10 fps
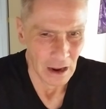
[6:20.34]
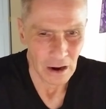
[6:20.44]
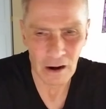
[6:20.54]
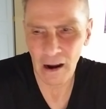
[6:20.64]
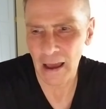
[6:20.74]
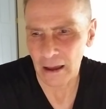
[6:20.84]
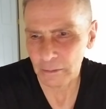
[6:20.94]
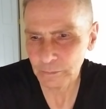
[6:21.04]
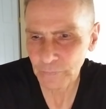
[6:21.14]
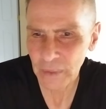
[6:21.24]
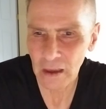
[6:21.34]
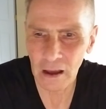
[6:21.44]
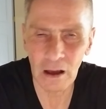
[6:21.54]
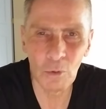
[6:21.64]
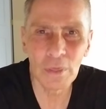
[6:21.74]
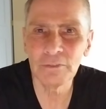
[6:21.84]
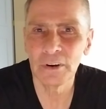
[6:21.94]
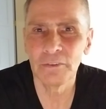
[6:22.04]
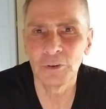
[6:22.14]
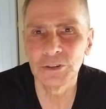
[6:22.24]
All right. One of the
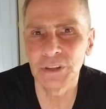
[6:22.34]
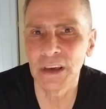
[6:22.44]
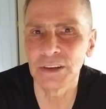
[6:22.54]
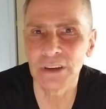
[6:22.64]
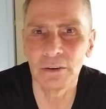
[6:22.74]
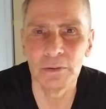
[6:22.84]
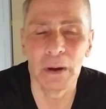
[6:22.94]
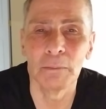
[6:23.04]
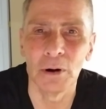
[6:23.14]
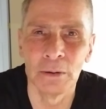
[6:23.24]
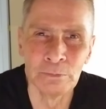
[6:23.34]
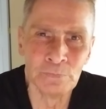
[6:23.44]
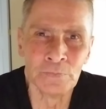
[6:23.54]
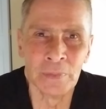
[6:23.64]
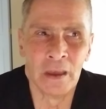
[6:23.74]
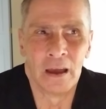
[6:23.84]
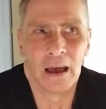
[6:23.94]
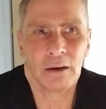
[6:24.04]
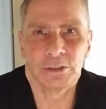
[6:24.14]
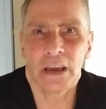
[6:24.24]
very first things I remember,
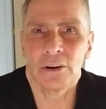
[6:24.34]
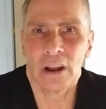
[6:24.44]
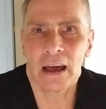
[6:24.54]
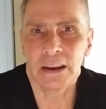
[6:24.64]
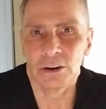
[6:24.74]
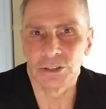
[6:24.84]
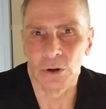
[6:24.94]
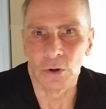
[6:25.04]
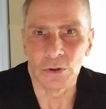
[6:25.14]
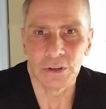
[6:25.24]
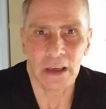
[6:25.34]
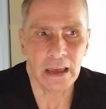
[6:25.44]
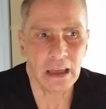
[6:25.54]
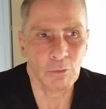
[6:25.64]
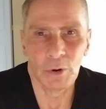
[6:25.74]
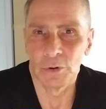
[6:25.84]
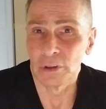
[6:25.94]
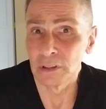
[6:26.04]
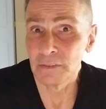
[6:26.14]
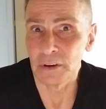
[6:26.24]
I was 8 or 9 years old, and we were in
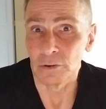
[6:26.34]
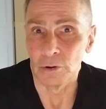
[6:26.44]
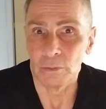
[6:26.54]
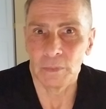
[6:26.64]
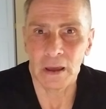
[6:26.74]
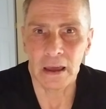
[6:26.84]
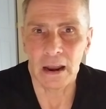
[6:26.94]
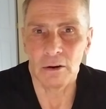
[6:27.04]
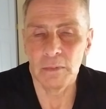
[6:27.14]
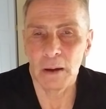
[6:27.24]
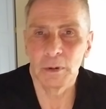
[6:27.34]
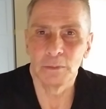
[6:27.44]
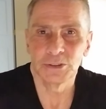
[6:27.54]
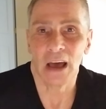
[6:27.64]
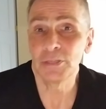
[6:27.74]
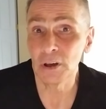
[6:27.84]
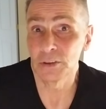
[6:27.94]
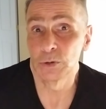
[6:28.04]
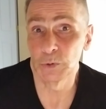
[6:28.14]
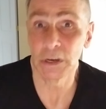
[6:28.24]
the living room. And I remember, I thought
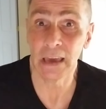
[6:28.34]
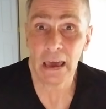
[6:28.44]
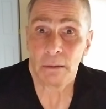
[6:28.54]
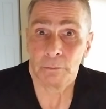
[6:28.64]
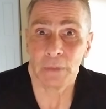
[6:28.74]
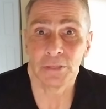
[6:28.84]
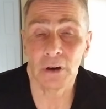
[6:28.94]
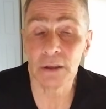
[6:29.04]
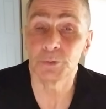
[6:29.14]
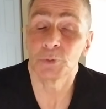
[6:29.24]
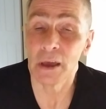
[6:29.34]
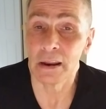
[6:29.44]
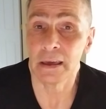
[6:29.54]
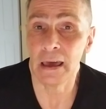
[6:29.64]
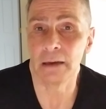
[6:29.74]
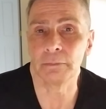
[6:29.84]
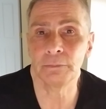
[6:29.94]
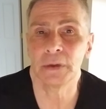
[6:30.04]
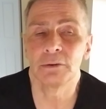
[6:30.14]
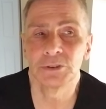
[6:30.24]
this was a game. I thought he was playing a game.
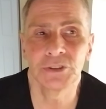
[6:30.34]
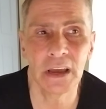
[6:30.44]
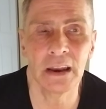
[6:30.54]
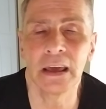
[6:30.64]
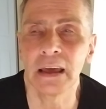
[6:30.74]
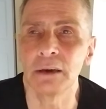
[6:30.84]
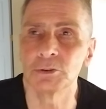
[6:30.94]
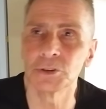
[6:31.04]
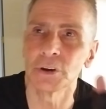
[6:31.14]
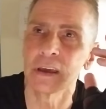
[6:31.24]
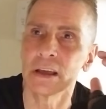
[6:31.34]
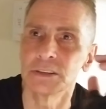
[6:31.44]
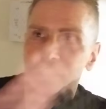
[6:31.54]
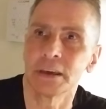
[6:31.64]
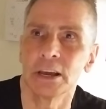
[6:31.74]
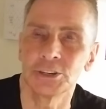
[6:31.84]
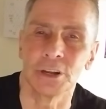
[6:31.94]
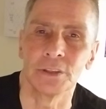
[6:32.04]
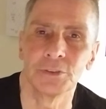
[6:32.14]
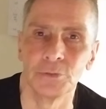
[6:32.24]
He was standing, and he was looking into the
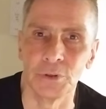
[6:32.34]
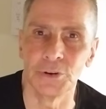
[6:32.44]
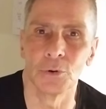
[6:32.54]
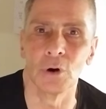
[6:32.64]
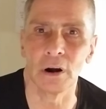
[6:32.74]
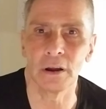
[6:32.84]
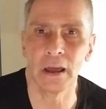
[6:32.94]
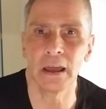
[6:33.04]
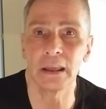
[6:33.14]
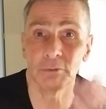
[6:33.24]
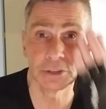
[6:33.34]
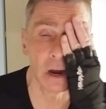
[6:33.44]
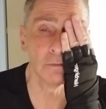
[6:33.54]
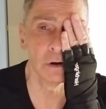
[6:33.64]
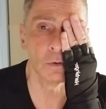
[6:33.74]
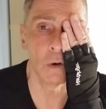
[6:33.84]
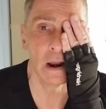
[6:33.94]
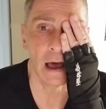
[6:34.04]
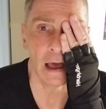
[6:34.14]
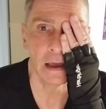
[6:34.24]
kitchen through the door. And he was covering
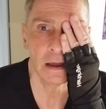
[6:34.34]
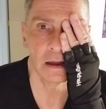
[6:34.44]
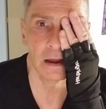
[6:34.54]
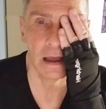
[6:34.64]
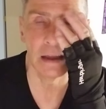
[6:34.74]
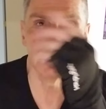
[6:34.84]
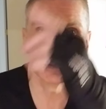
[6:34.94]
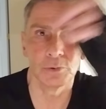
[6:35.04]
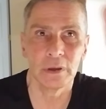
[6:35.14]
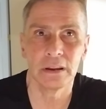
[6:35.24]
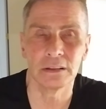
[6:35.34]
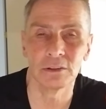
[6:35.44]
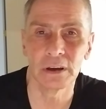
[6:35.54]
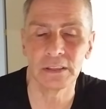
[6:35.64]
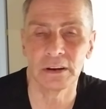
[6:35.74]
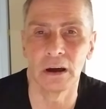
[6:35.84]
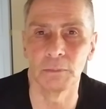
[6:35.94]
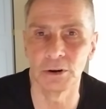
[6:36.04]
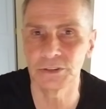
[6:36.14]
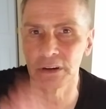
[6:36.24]
one eye, and he was reading, looking at the
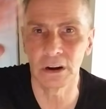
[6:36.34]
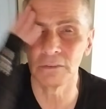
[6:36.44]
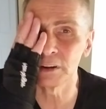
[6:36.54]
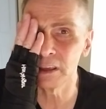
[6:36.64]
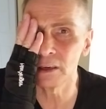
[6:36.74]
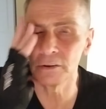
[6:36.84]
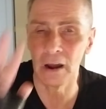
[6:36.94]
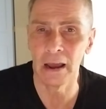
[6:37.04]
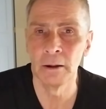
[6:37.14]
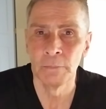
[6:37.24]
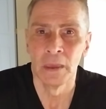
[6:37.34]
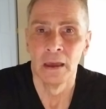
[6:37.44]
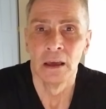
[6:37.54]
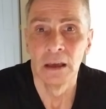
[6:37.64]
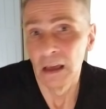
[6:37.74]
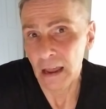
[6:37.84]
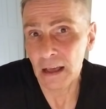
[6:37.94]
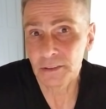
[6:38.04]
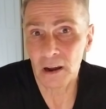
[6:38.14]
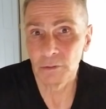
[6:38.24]
numbers, and covering the other eye. And
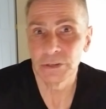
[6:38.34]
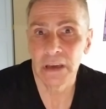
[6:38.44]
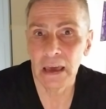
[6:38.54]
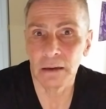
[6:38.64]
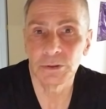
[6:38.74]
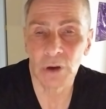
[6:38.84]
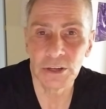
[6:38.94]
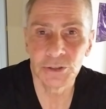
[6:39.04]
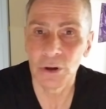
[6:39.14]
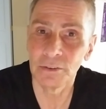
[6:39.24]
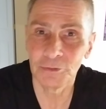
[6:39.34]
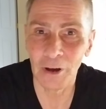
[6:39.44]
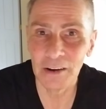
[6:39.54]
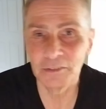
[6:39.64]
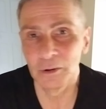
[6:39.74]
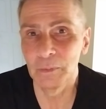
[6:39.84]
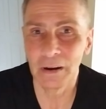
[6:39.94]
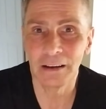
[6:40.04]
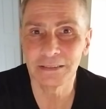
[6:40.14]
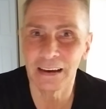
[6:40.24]
I thought it was a game. So I stood in front of him,
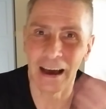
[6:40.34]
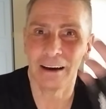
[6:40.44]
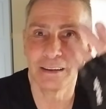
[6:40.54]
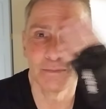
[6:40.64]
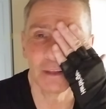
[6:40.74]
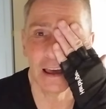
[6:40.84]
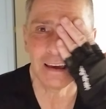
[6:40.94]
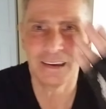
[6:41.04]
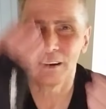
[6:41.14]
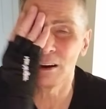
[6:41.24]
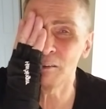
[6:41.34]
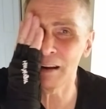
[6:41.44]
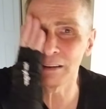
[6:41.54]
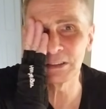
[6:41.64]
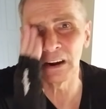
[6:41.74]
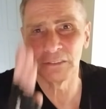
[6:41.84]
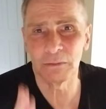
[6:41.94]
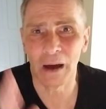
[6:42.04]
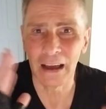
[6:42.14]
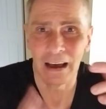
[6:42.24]
and I was like, "How do you play?" You know, and I was covering
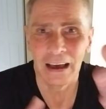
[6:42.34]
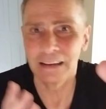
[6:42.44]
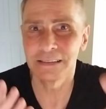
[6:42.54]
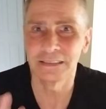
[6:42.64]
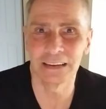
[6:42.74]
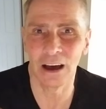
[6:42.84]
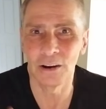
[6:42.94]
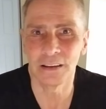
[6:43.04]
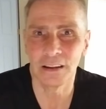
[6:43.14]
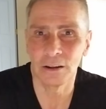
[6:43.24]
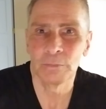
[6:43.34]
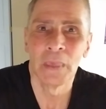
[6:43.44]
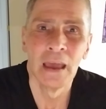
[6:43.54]
my eyes and counting, you know.